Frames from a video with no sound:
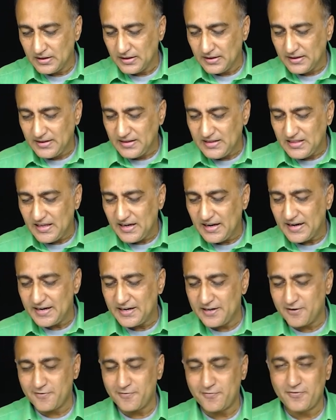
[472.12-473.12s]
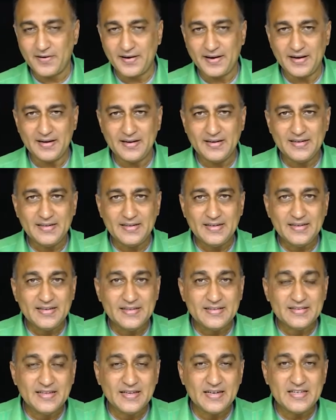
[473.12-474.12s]
in the header file,
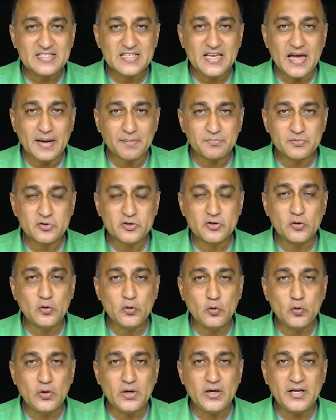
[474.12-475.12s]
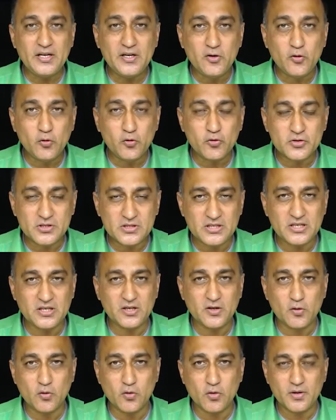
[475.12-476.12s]
there is absolutely no C
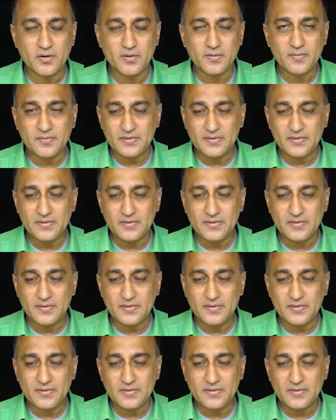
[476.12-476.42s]
code.